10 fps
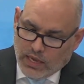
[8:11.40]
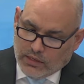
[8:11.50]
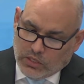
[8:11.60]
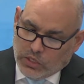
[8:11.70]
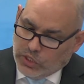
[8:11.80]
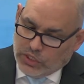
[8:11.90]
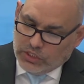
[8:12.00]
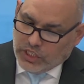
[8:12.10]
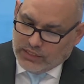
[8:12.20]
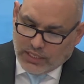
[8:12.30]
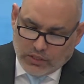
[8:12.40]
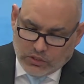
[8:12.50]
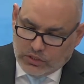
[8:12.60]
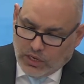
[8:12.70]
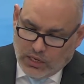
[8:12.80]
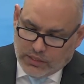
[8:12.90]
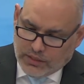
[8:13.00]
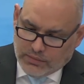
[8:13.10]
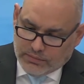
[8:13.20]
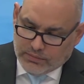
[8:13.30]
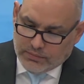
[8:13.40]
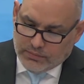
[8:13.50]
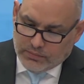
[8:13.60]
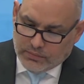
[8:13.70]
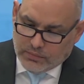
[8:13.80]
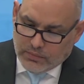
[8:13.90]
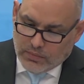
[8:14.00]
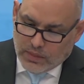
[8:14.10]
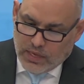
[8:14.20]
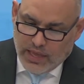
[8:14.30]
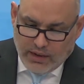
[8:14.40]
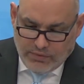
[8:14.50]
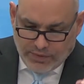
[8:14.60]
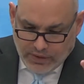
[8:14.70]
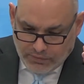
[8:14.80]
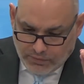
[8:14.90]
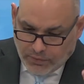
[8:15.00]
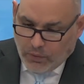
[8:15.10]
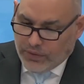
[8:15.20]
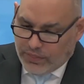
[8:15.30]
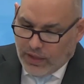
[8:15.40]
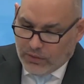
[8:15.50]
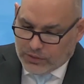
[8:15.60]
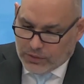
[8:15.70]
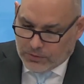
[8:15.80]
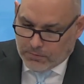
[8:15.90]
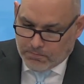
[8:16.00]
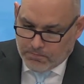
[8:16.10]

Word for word: He had cured the Gentile's daughter. He had fed four thousand.